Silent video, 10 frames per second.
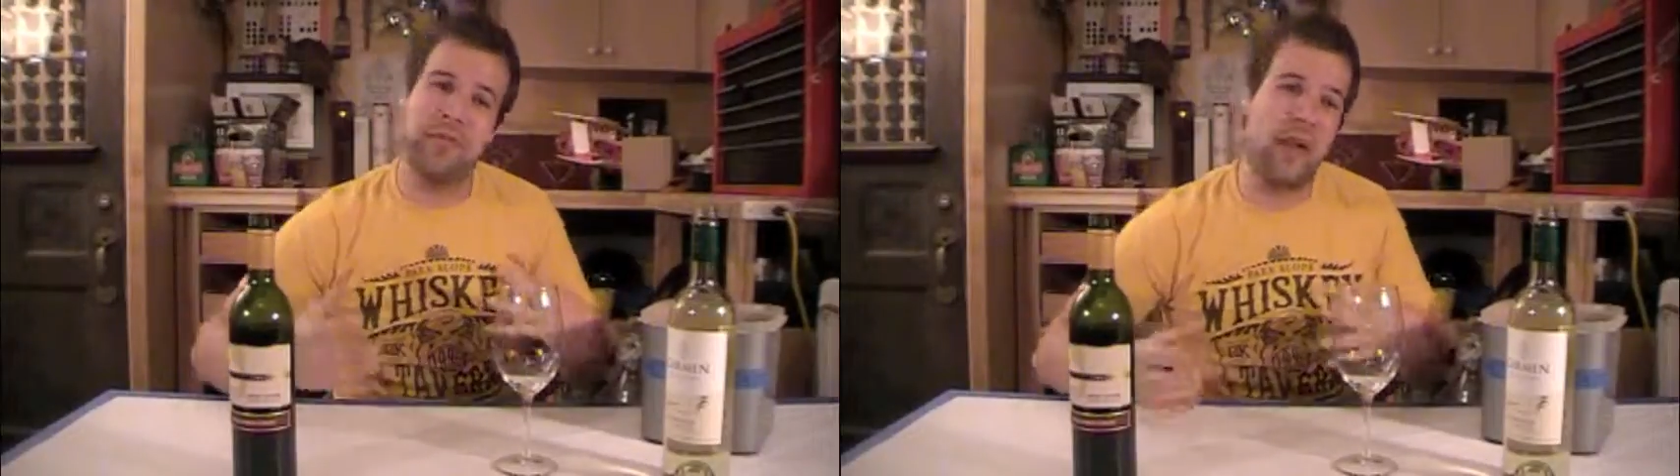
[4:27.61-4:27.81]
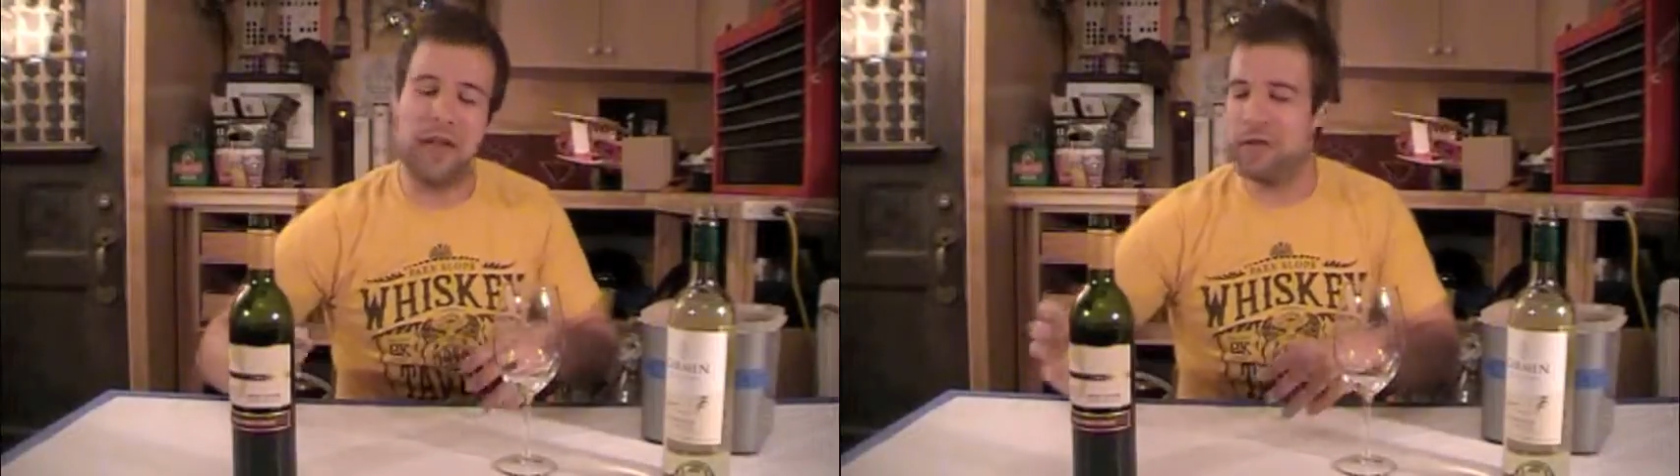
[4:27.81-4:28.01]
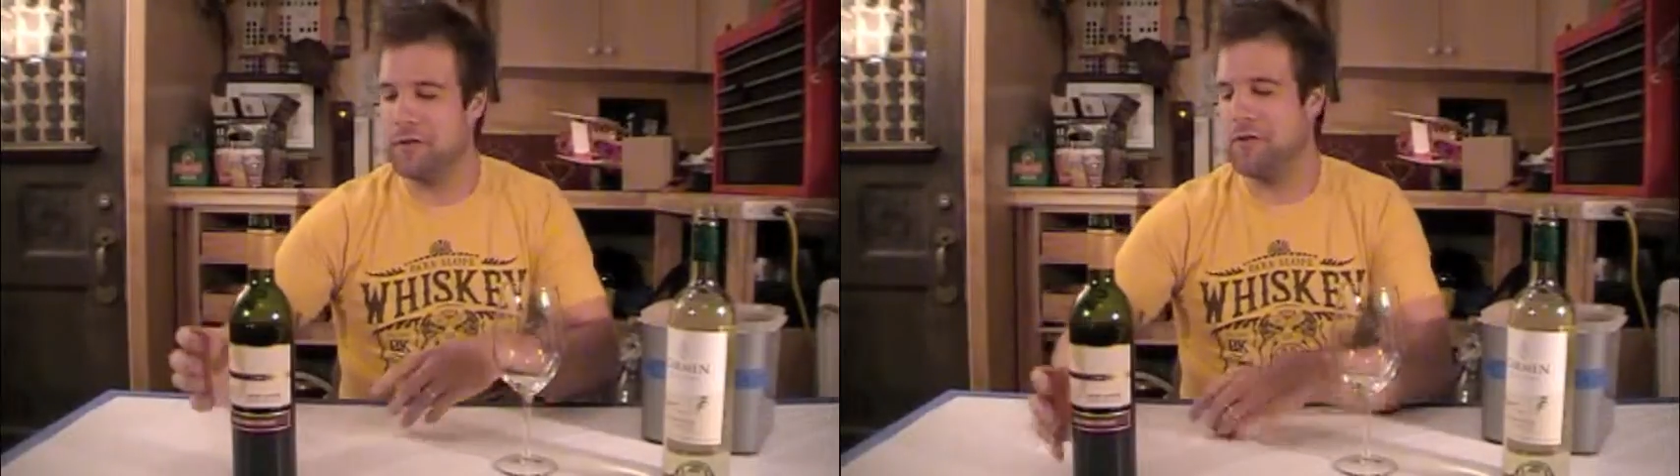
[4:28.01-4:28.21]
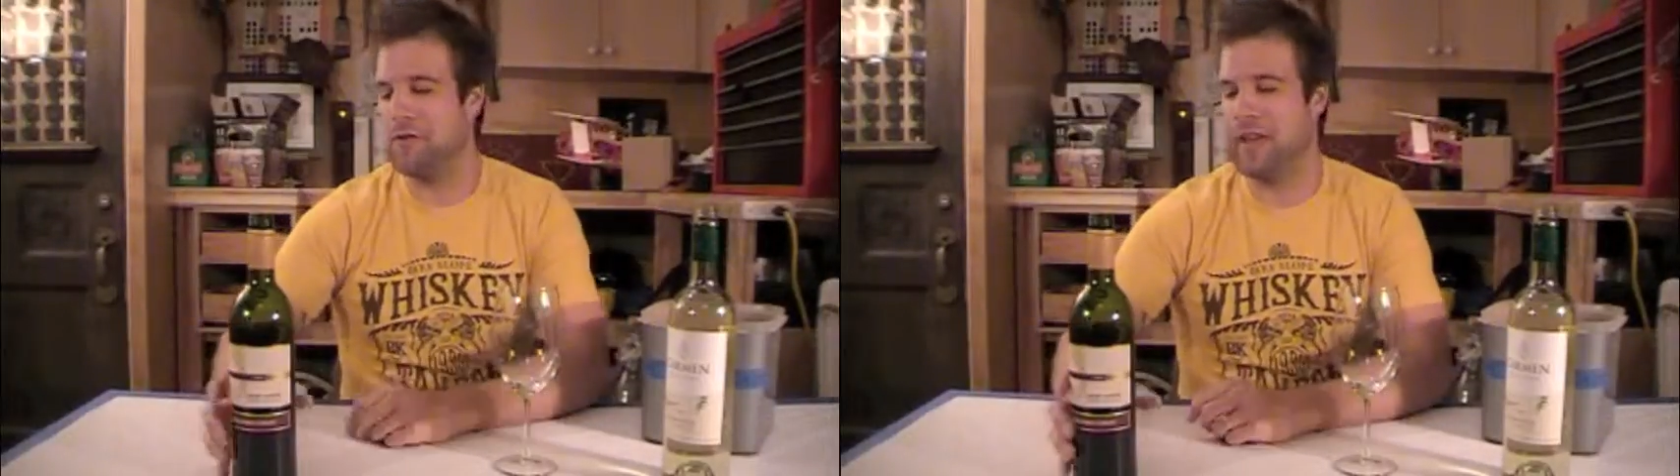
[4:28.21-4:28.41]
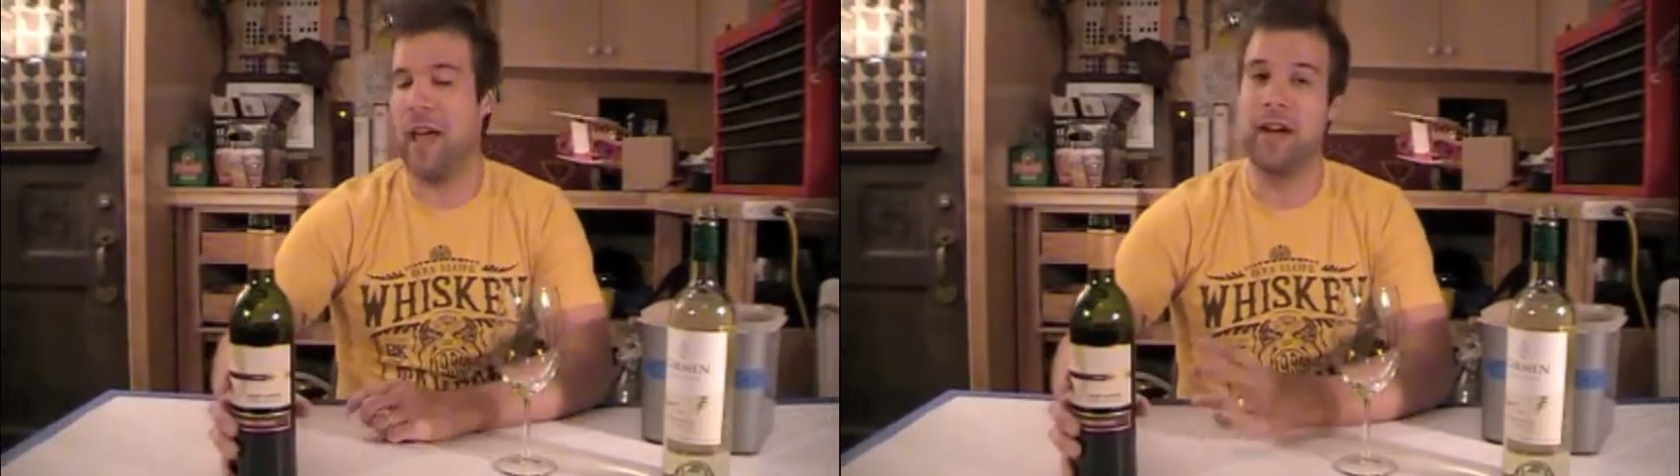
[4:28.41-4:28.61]
value
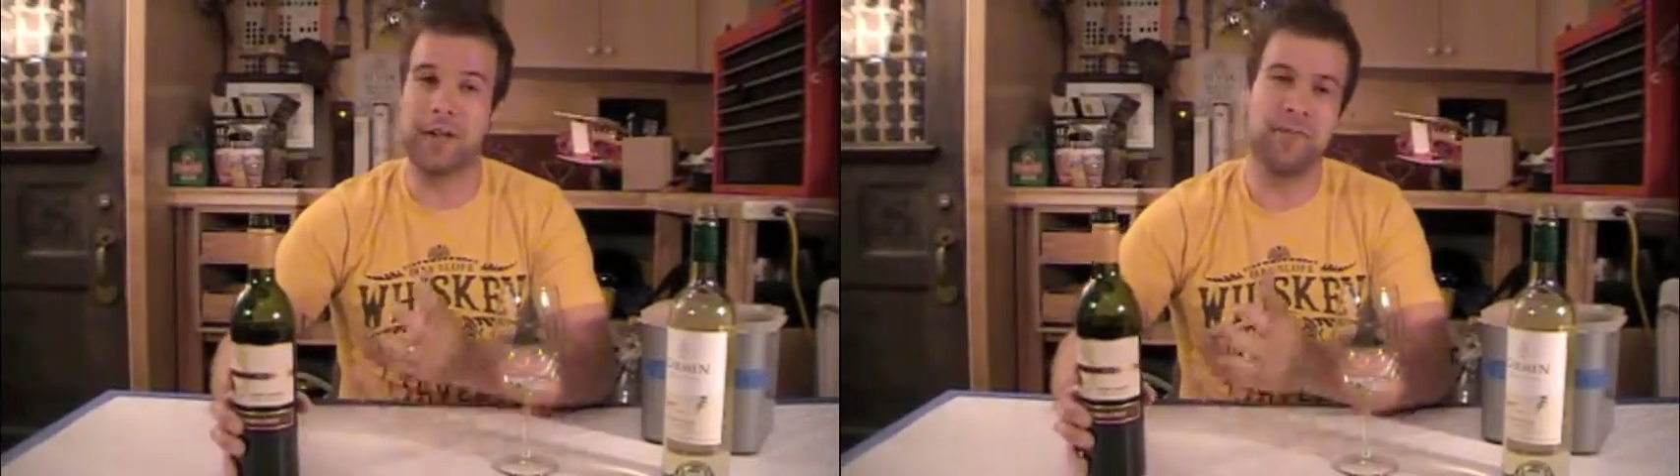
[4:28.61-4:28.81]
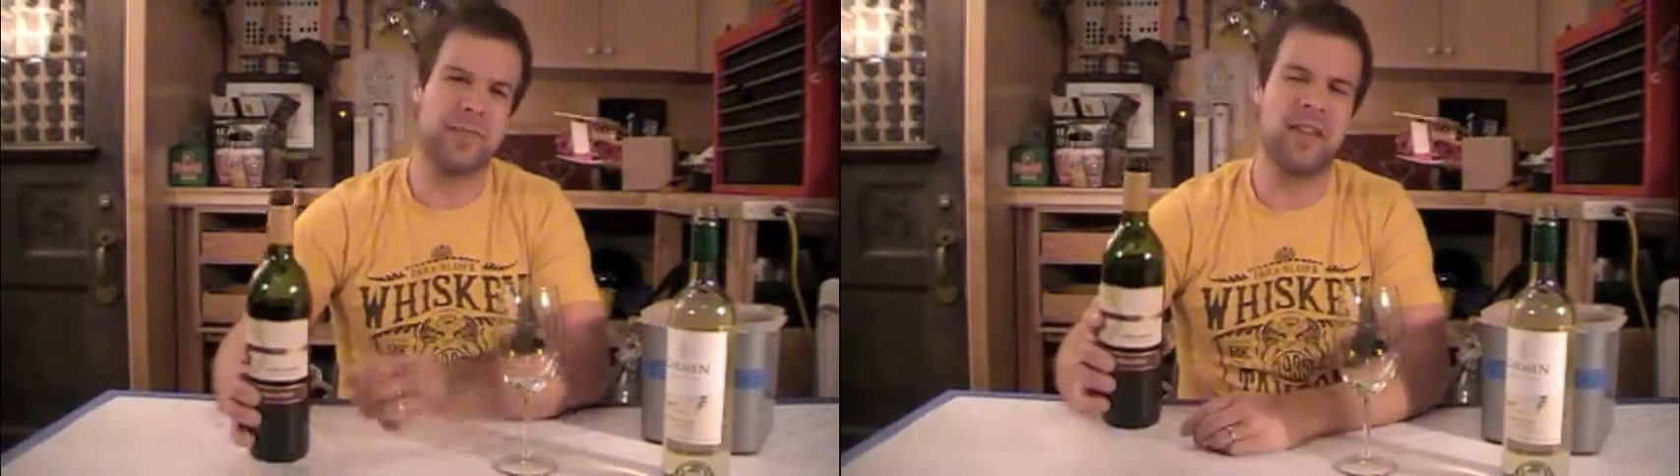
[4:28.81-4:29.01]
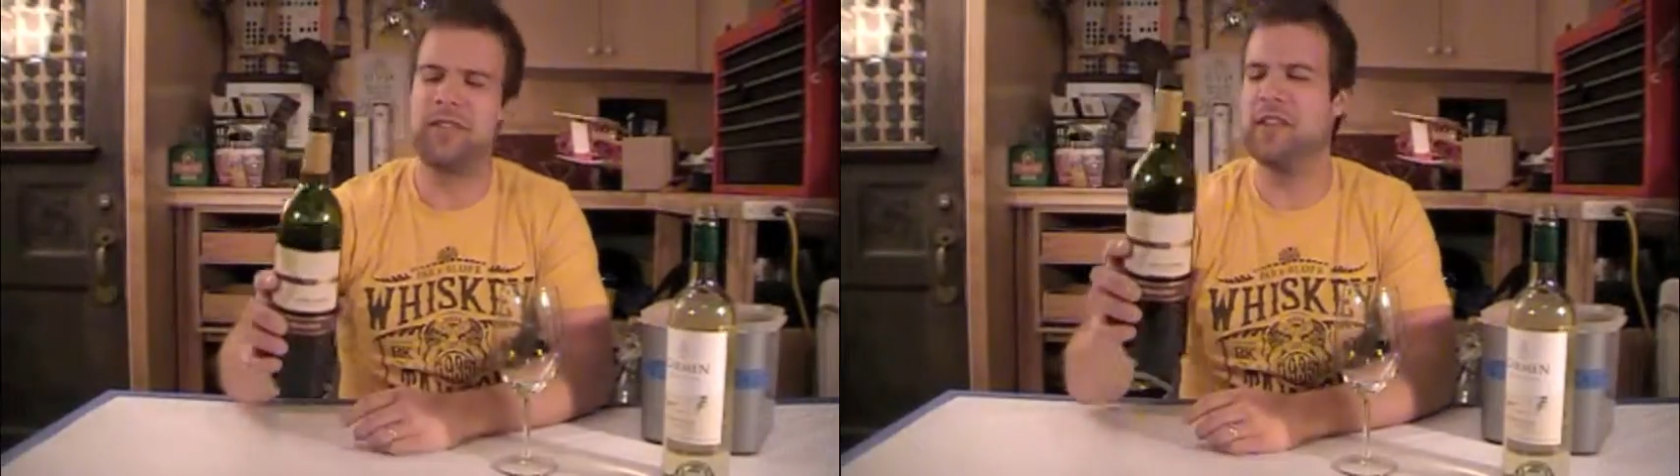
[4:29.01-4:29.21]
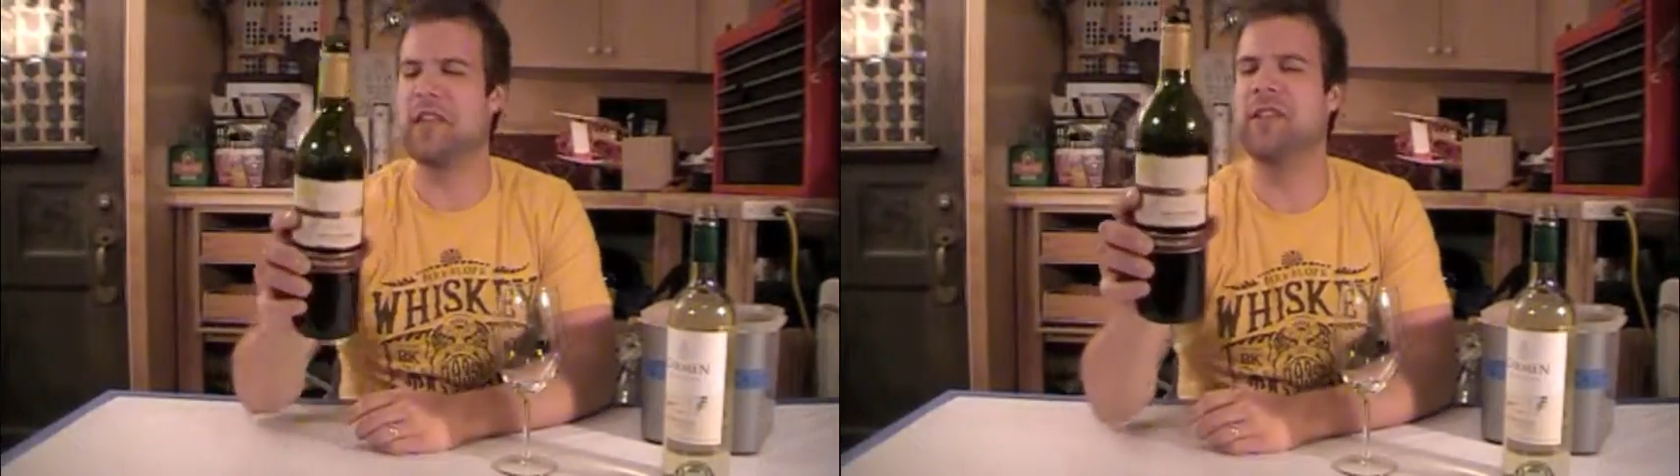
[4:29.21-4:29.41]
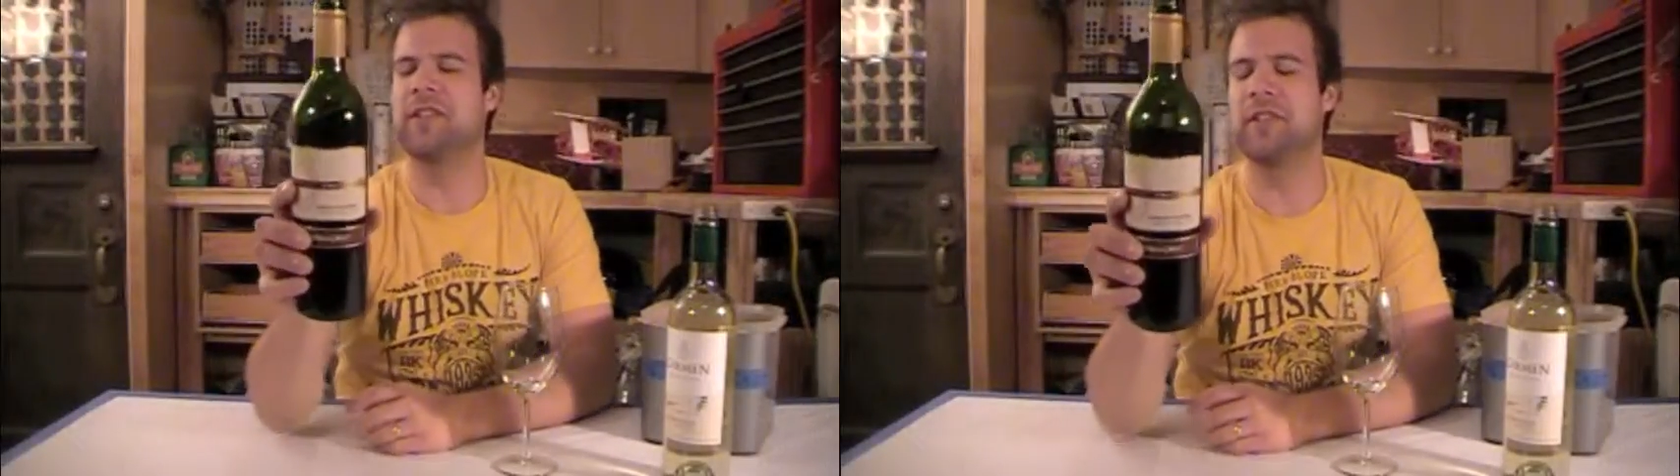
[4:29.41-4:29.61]
for Canada, if they
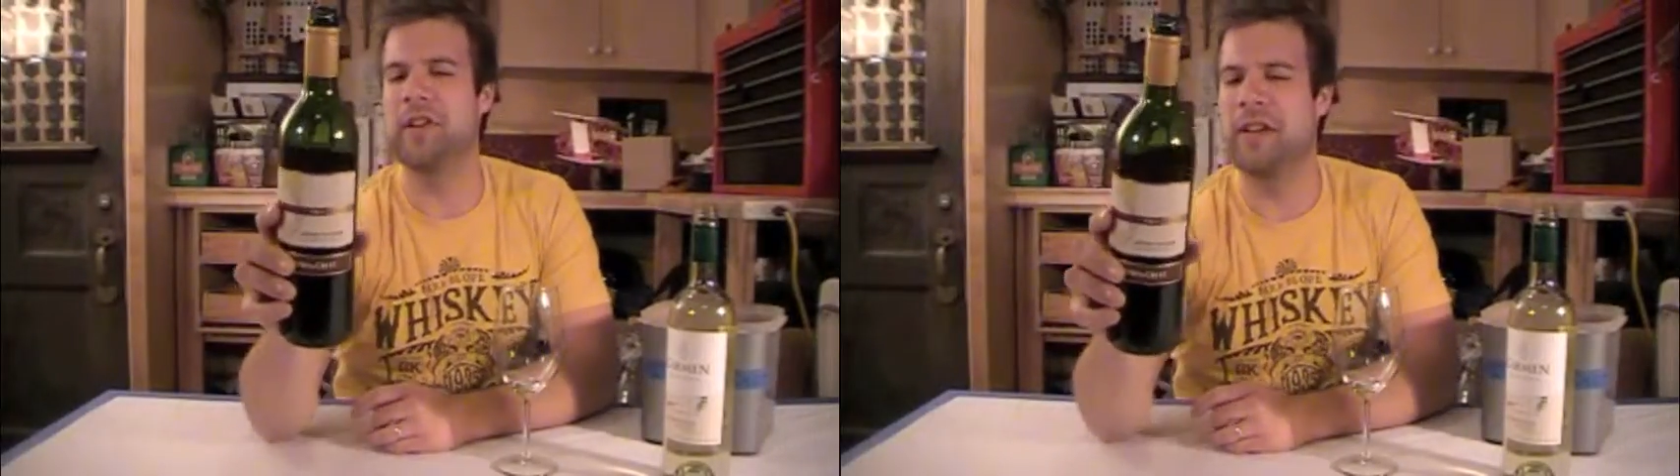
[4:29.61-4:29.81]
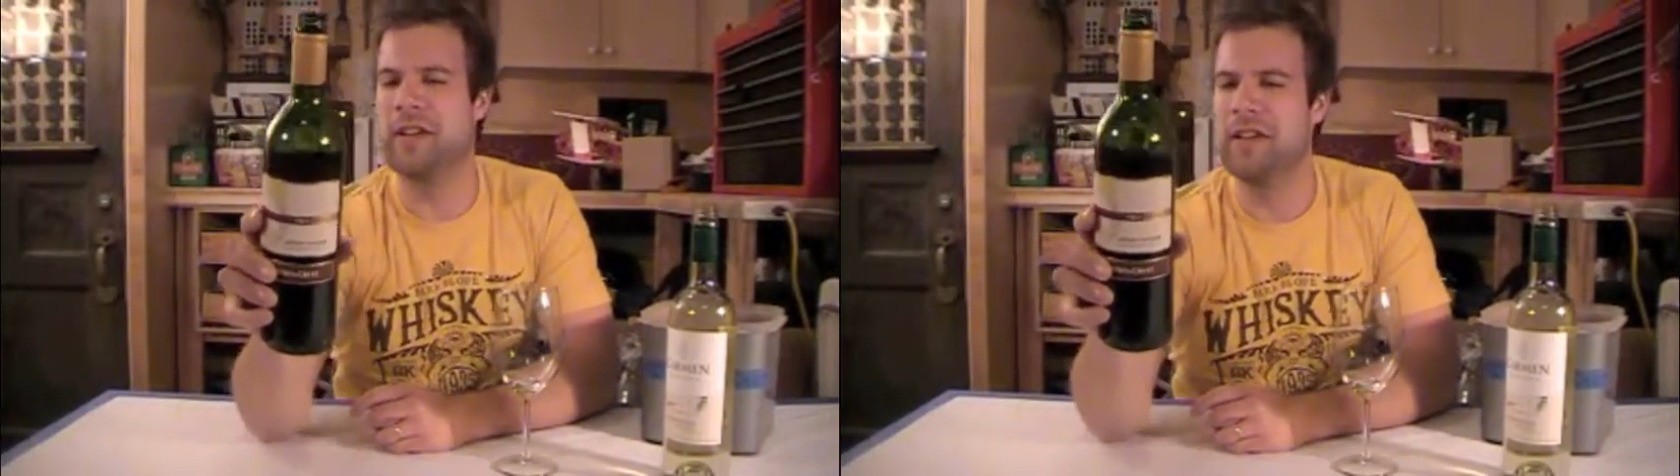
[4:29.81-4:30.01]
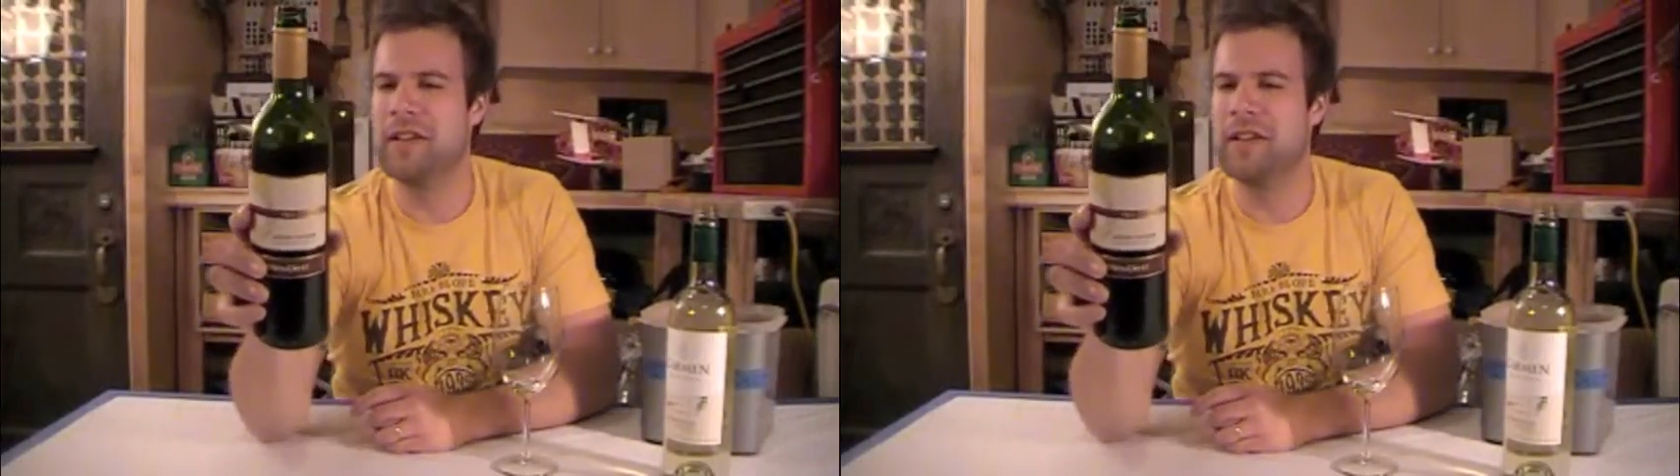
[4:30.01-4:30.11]
taste all right.